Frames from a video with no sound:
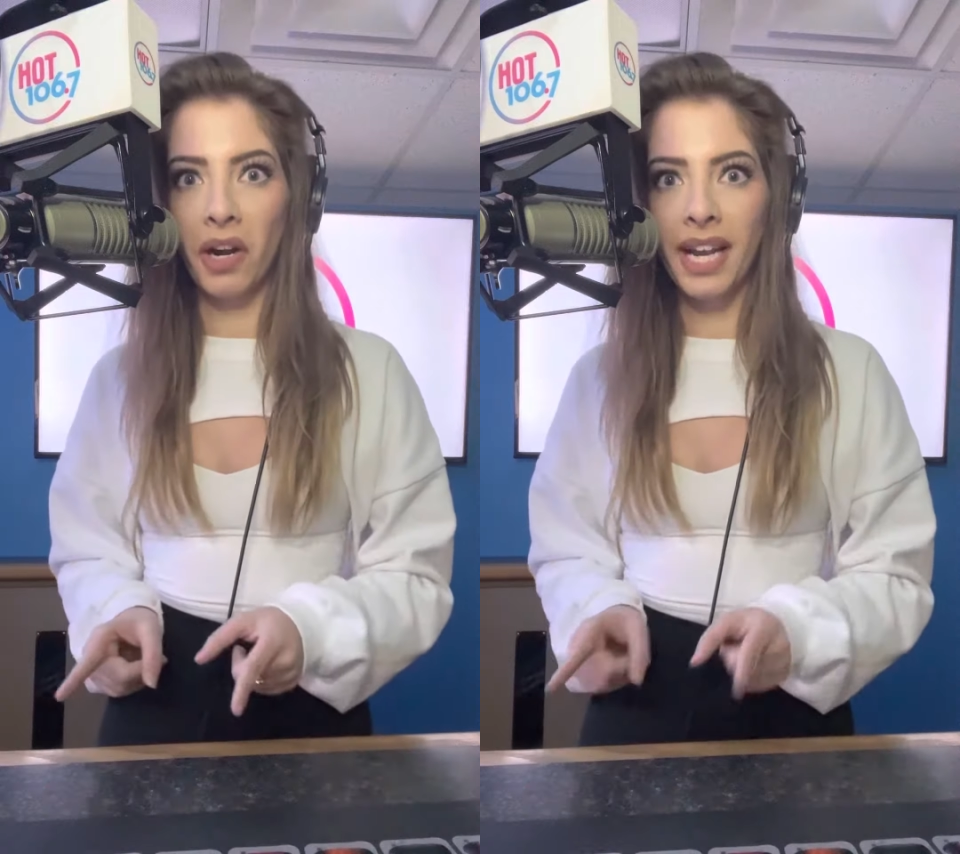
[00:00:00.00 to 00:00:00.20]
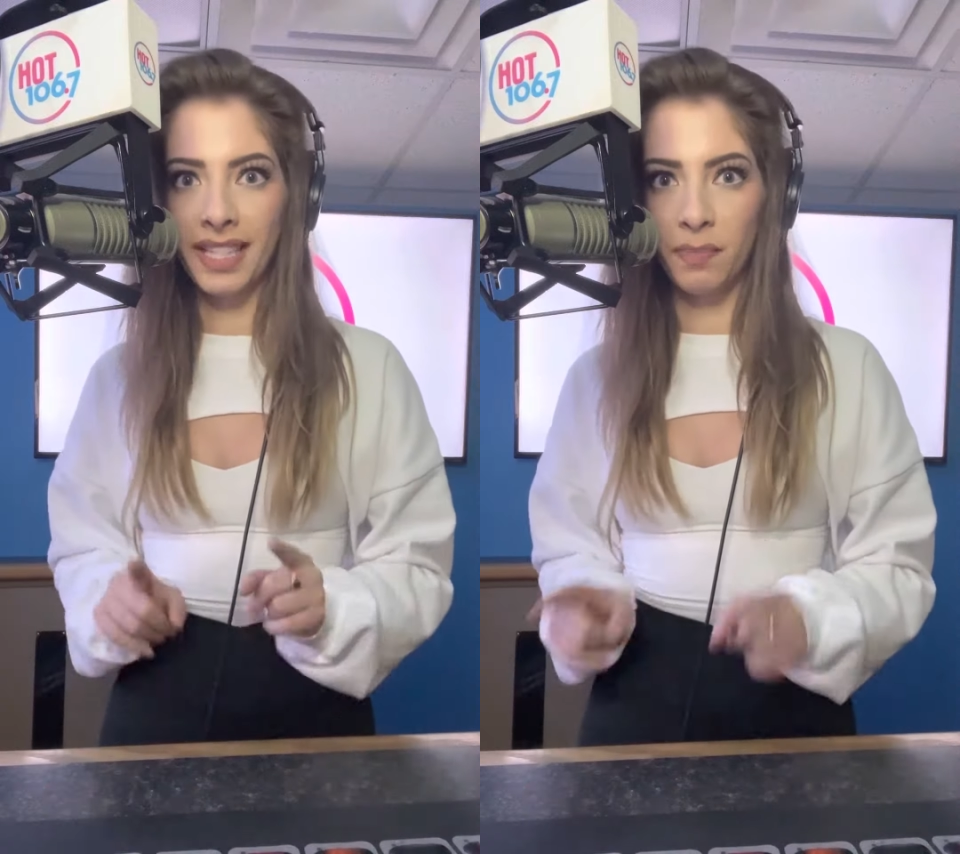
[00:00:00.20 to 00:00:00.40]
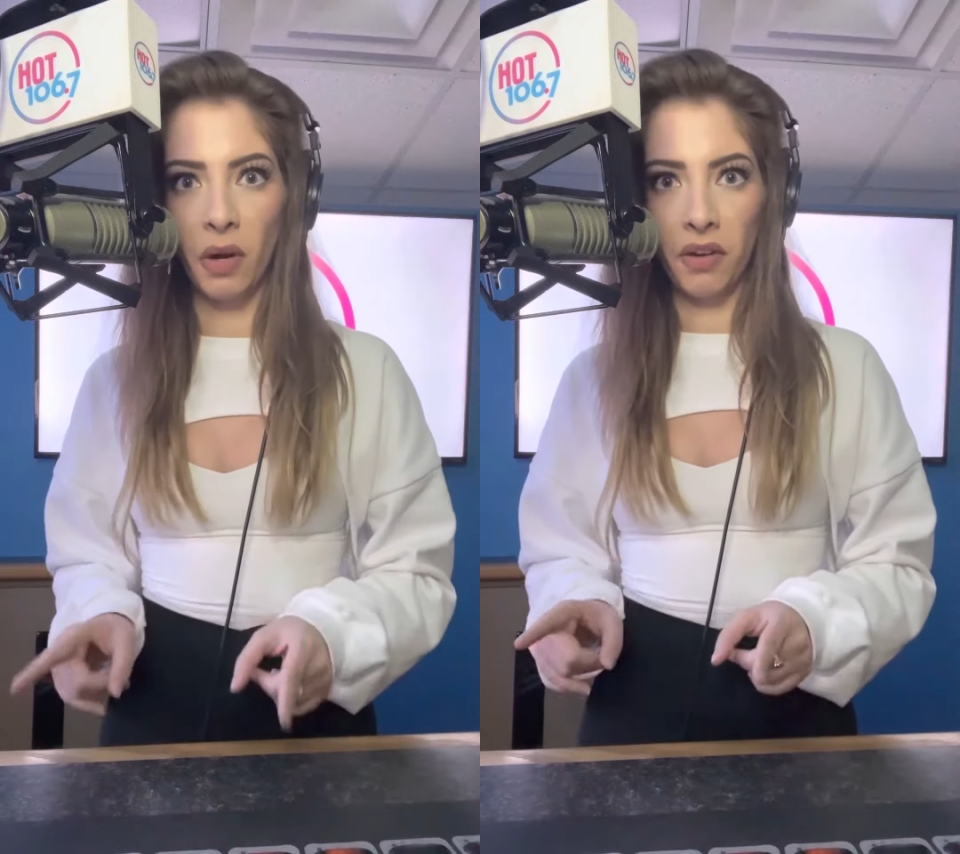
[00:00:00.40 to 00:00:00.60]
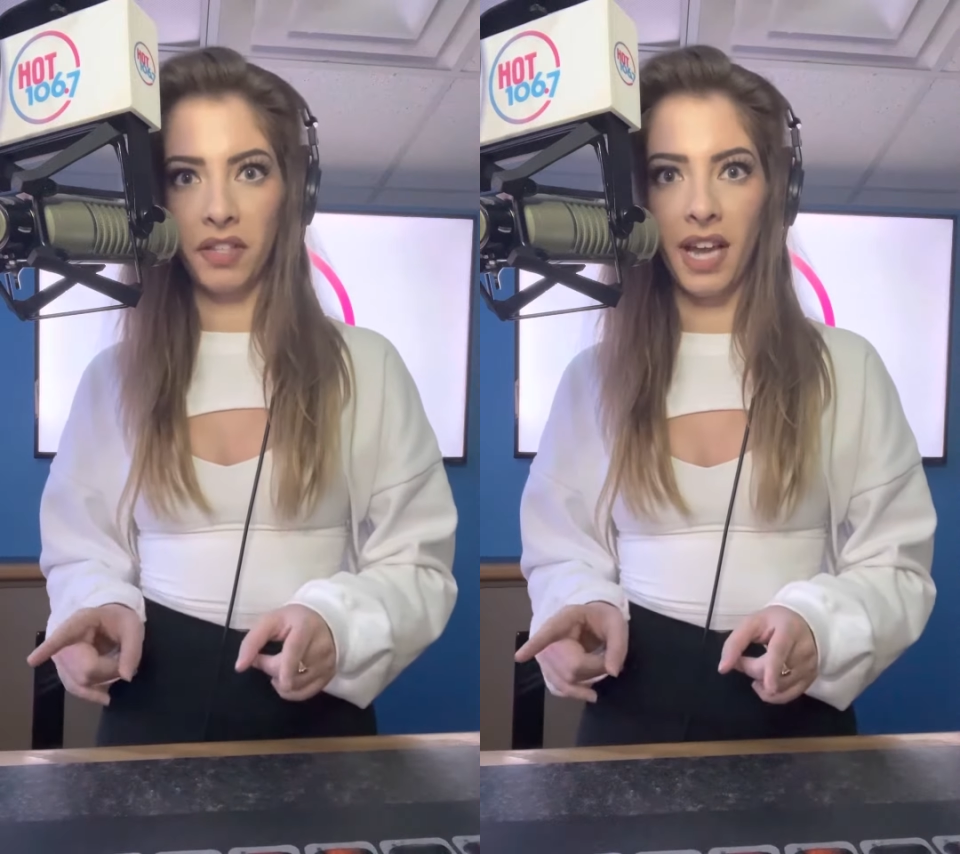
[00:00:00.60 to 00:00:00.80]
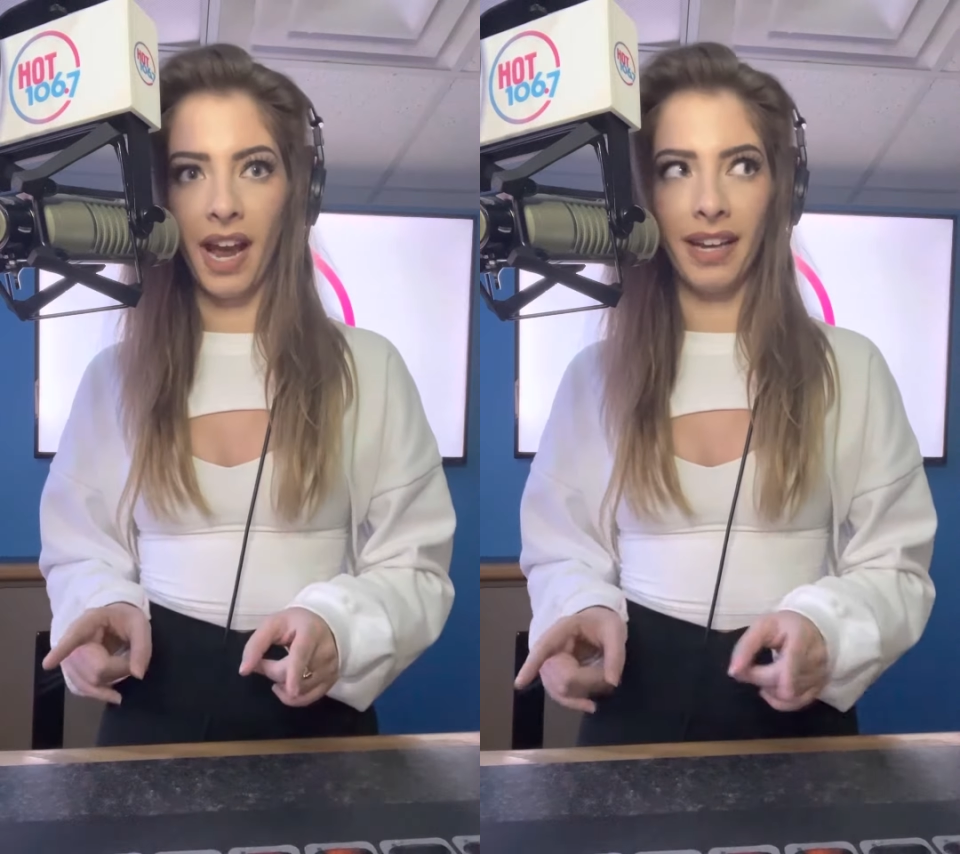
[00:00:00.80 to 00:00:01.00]
his
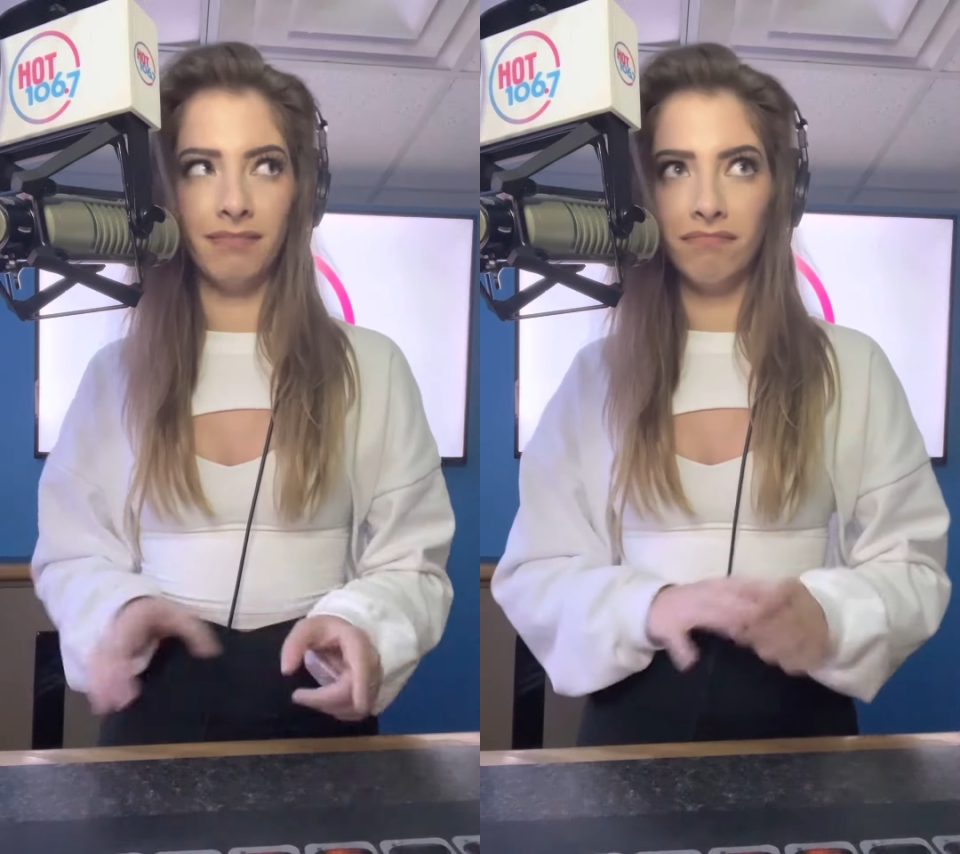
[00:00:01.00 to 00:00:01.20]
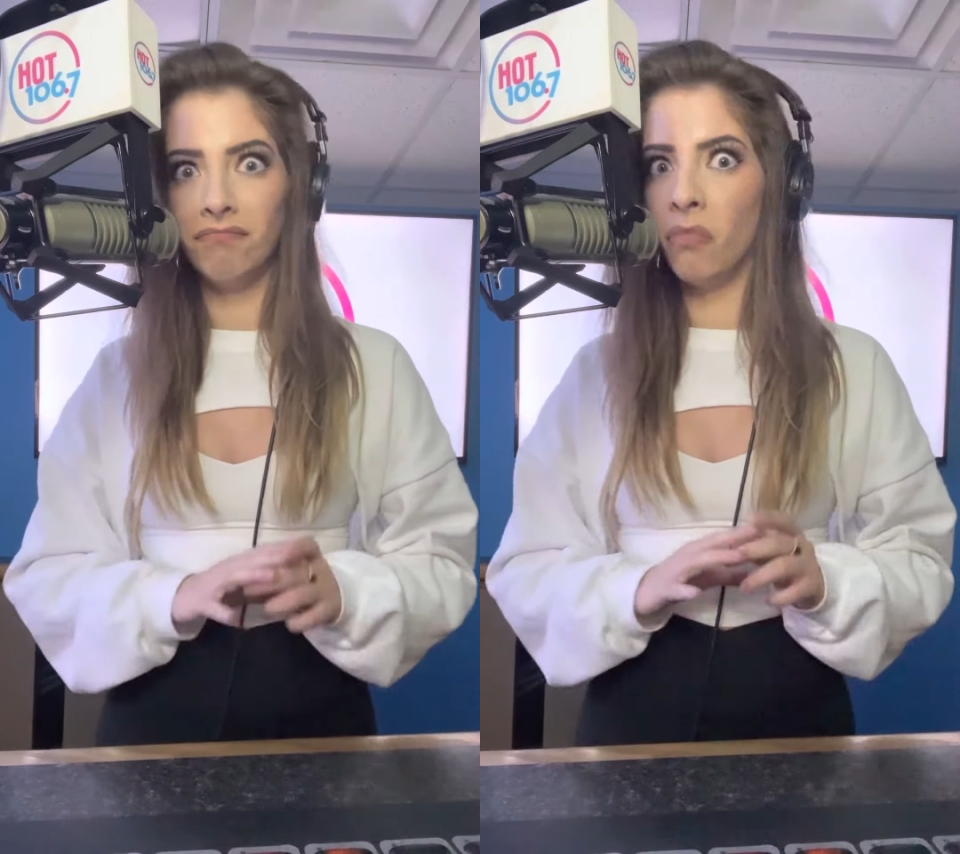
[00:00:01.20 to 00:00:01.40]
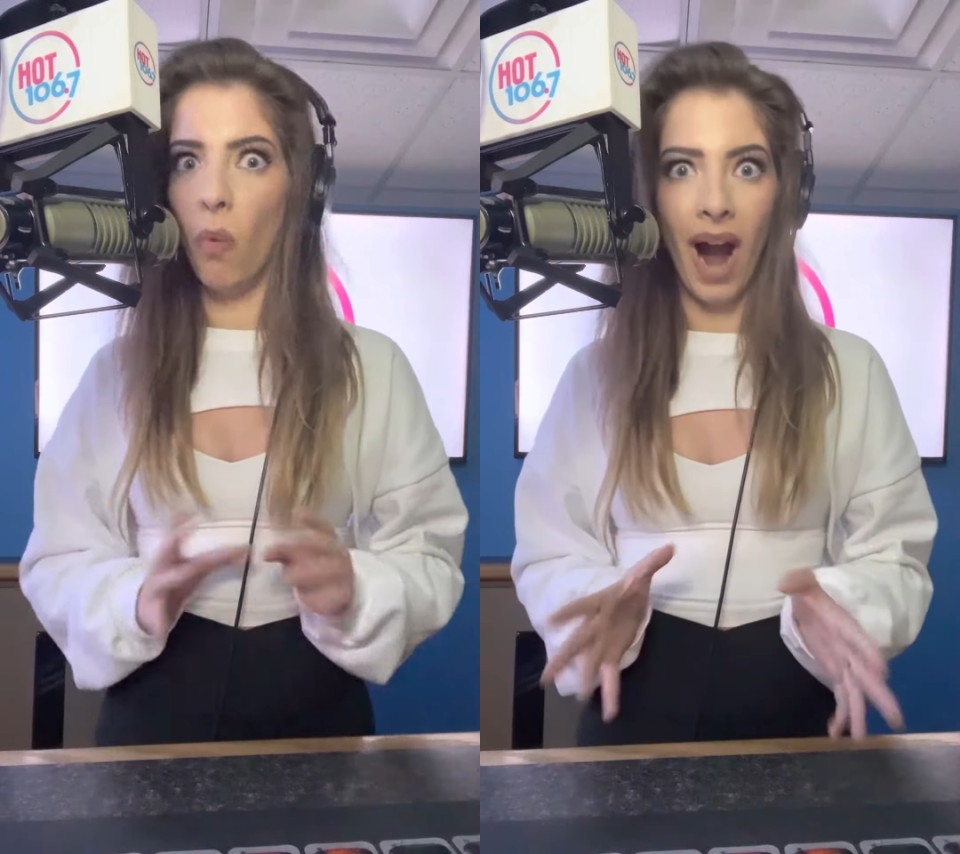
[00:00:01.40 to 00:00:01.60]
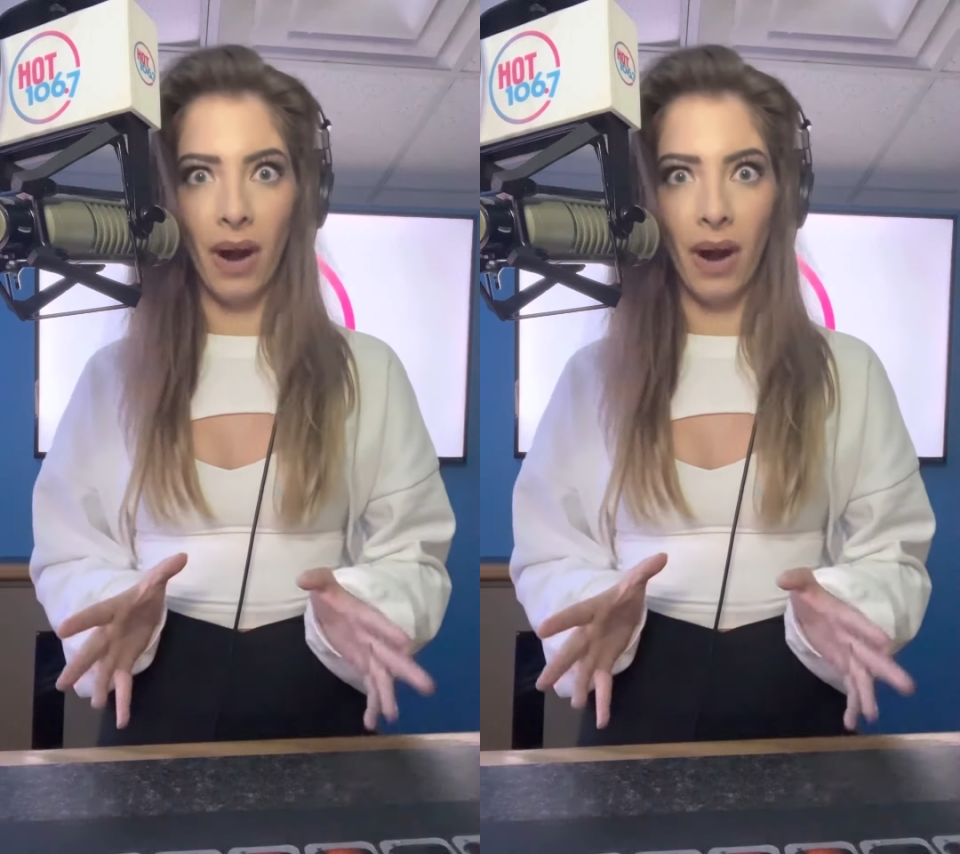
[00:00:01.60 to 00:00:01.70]
birthday. Wow.